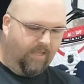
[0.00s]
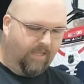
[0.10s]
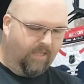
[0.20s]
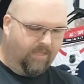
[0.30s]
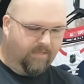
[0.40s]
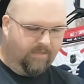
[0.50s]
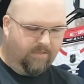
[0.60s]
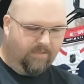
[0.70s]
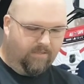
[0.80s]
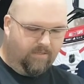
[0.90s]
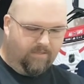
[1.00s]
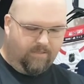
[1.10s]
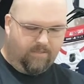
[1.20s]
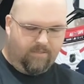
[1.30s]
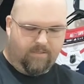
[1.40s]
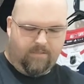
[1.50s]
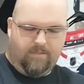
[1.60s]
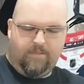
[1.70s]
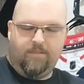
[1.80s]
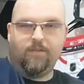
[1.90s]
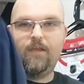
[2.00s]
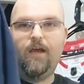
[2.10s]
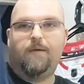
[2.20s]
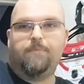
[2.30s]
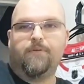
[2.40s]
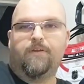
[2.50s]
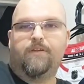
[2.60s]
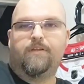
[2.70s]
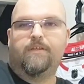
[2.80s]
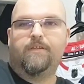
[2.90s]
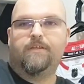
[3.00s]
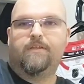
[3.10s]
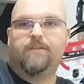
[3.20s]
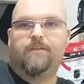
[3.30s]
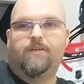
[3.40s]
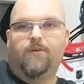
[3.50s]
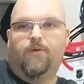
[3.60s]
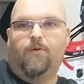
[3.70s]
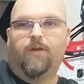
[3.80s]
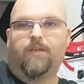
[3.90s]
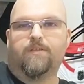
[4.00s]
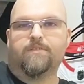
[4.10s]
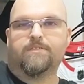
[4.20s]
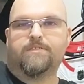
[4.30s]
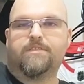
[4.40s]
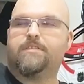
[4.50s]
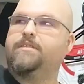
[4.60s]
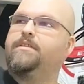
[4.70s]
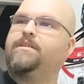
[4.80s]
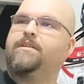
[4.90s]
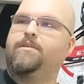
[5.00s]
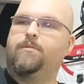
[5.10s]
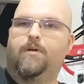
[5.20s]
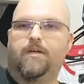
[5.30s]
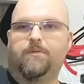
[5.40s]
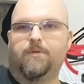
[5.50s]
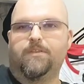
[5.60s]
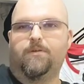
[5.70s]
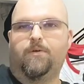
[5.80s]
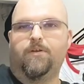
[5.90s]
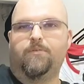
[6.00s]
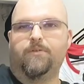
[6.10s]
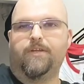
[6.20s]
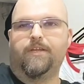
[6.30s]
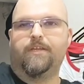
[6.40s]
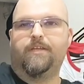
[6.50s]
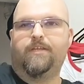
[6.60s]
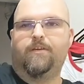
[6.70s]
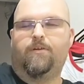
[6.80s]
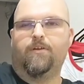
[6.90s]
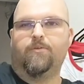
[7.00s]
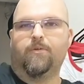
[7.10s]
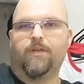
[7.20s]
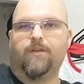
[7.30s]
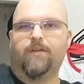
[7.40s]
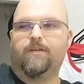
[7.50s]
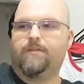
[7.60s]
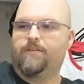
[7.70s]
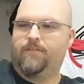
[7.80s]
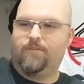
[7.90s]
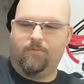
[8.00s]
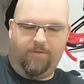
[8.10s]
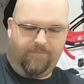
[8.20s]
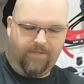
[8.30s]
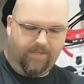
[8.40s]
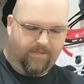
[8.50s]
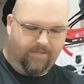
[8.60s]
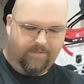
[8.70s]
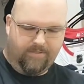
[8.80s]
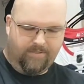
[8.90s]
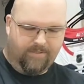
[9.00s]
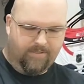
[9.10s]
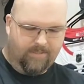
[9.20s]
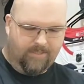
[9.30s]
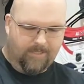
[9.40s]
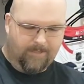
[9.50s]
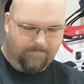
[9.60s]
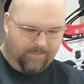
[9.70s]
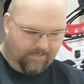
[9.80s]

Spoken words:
and the copper Oilers one with the oil rigger, the roughneck up